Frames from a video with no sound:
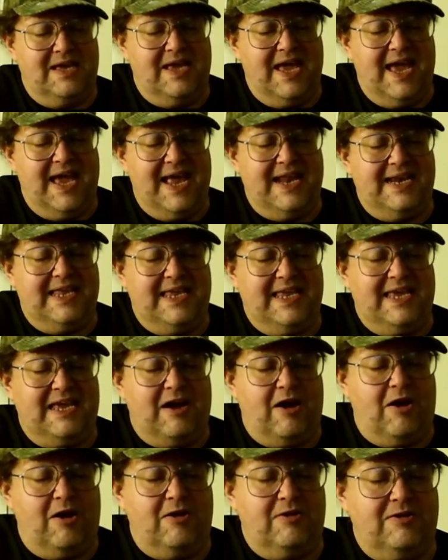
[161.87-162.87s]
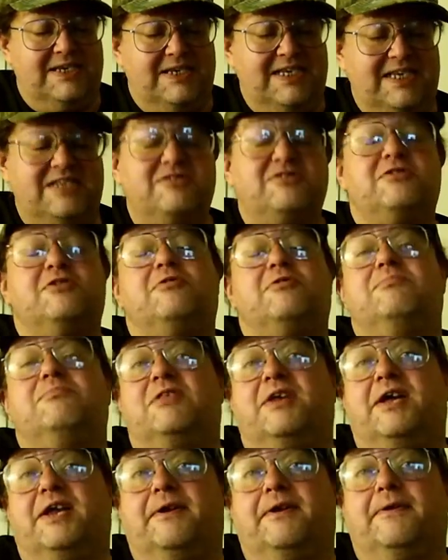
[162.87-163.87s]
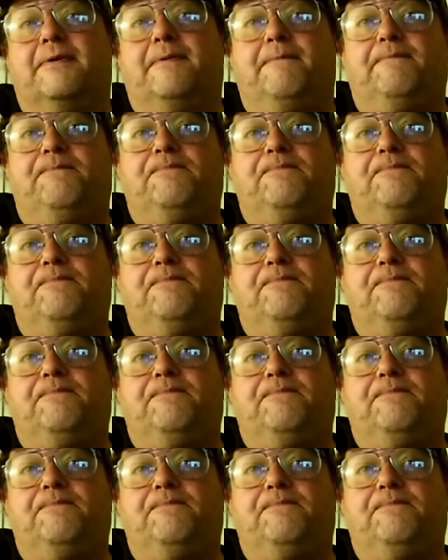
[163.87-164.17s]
And the artisanal blend,